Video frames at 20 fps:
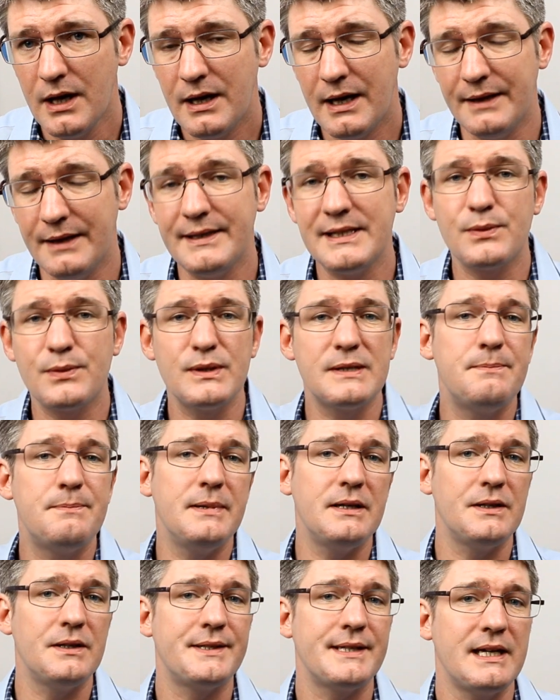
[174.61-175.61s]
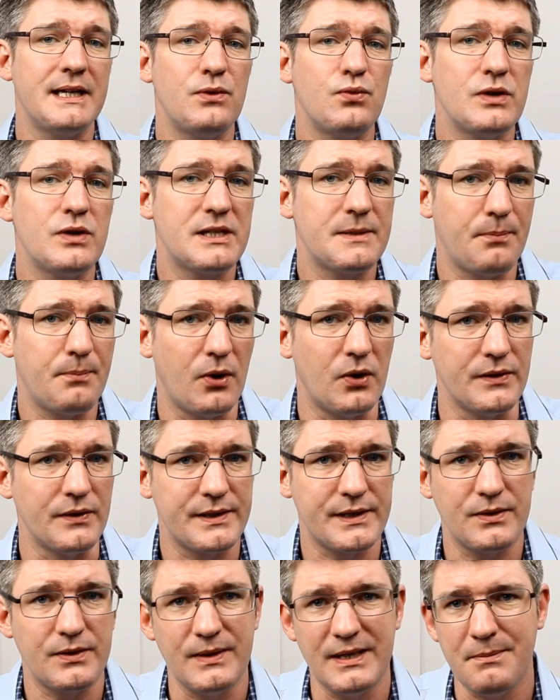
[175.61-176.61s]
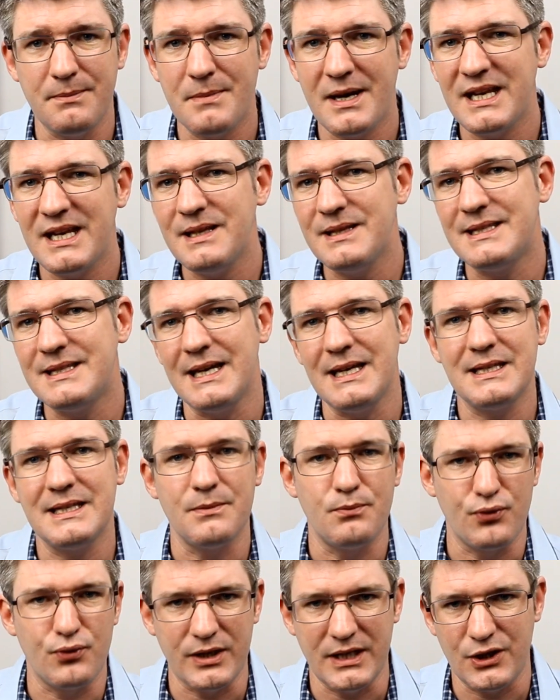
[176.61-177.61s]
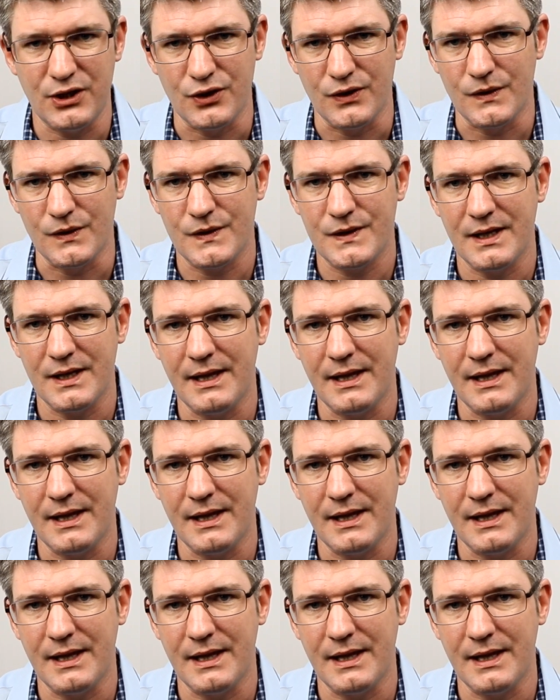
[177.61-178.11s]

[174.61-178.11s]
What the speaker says: and this was built in response to the many data breaches